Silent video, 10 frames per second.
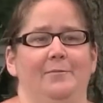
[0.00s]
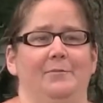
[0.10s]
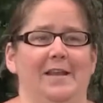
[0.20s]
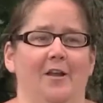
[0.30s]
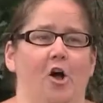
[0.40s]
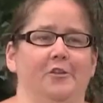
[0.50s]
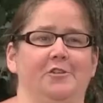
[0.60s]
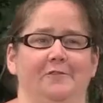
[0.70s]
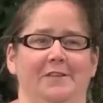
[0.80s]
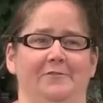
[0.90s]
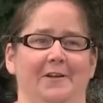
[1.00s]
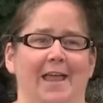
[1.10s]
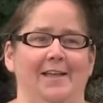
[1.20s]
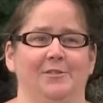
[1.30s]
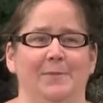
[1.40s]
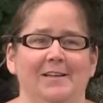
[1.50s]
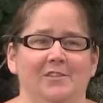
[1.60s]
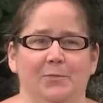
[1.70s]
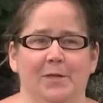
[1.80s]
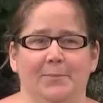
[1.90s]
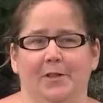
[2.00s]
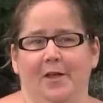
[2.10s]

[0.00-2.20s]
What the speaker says: meet all sort of different aspects of people